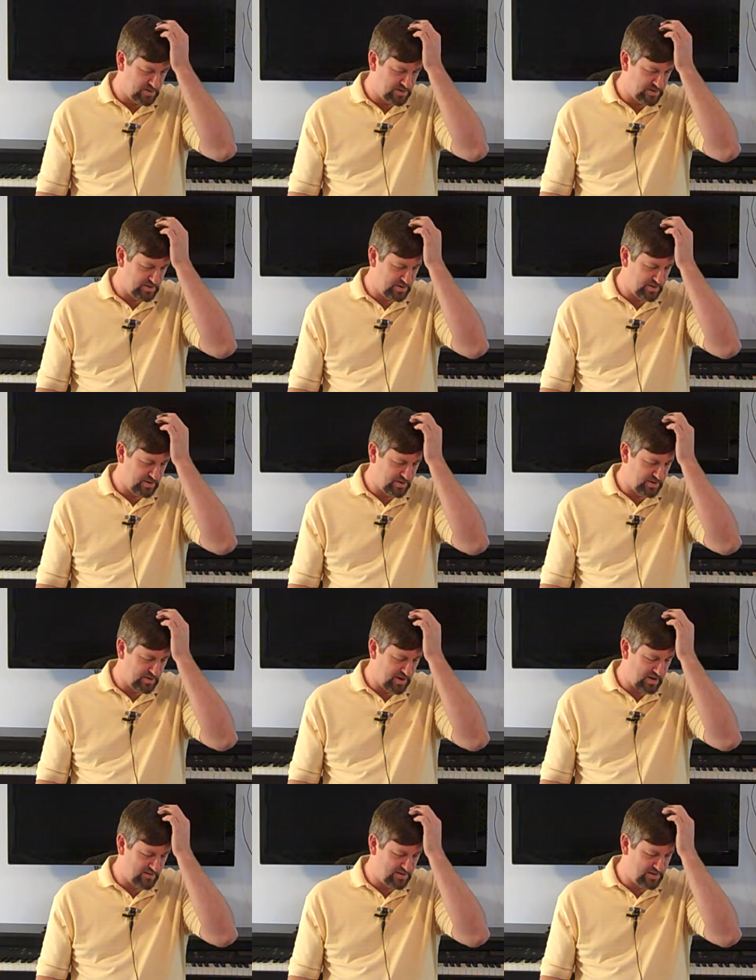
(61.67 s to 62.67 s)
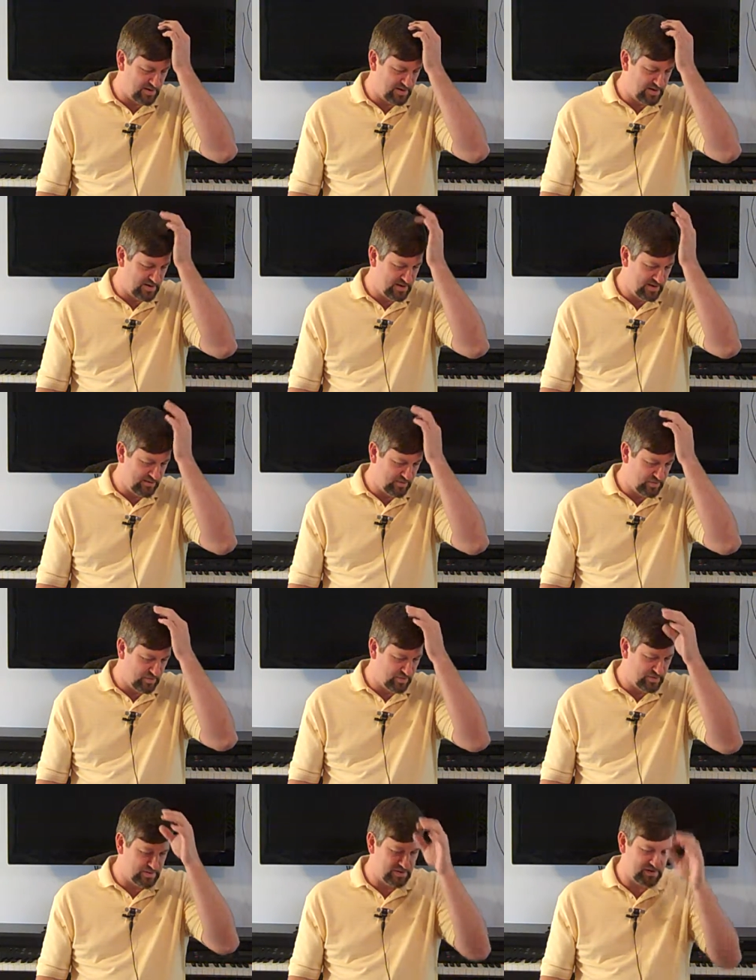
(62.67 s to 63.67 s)
So there you go. You have the devil,
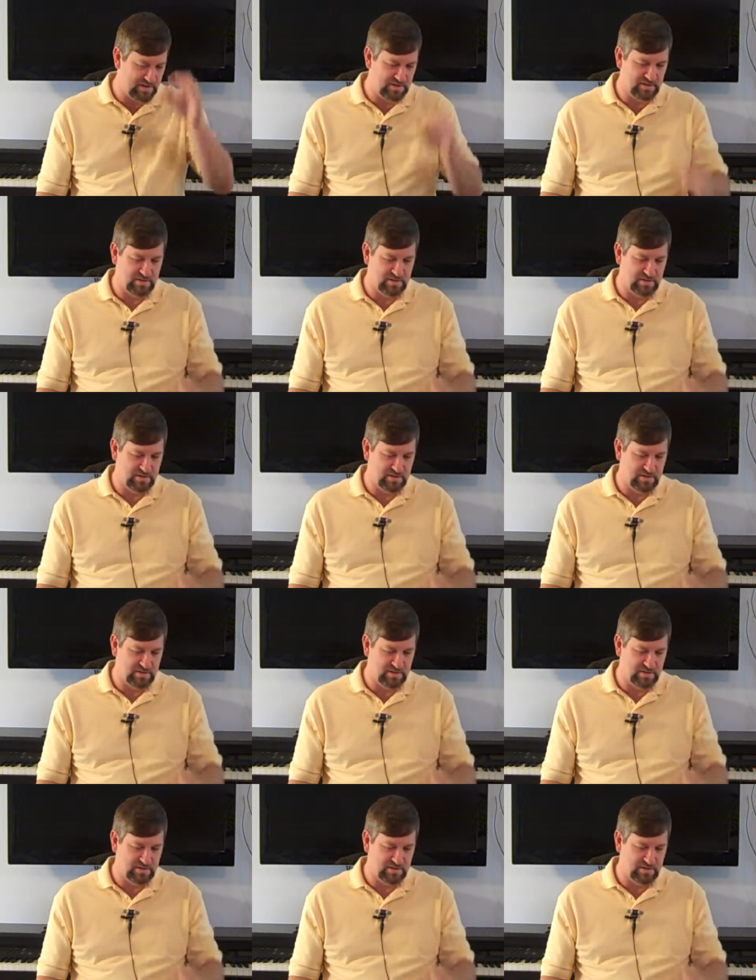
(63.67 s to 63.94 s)
who is